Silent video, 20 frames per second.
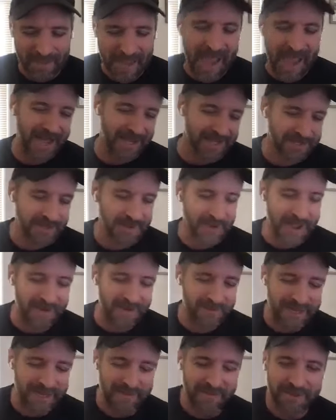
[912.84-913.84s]
yeah, so
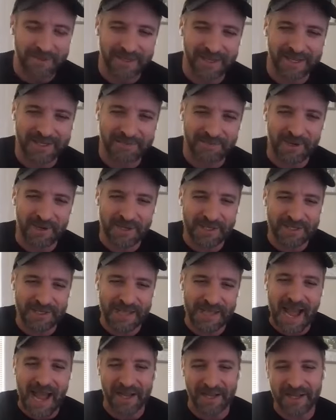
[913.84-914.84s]
I was able to experience
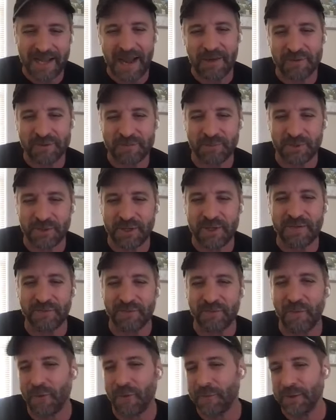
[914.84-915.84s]
that, and that was pretty
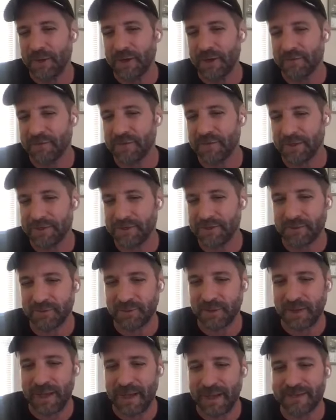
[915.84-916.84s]
informative because
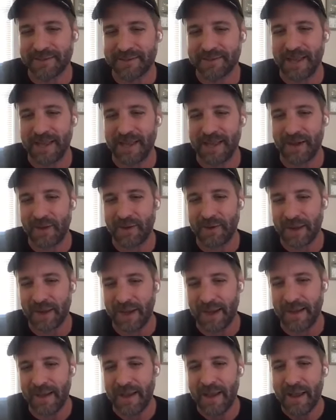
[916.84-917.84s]
you realize like,
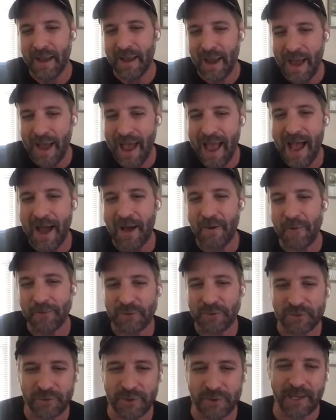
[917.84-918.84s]
okay,
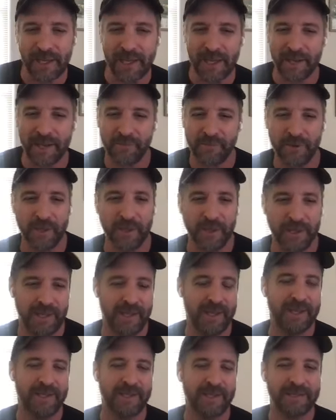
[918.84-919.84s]
how tricky it
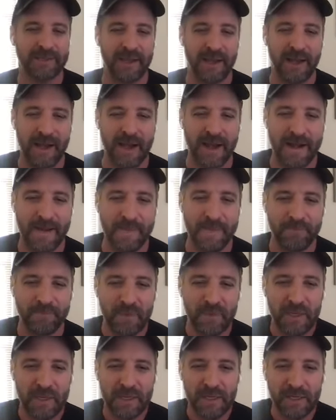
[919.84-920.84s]
really is.
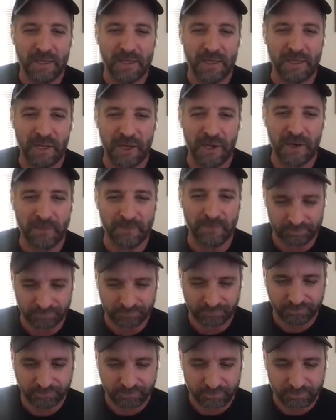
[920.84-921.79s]
You know,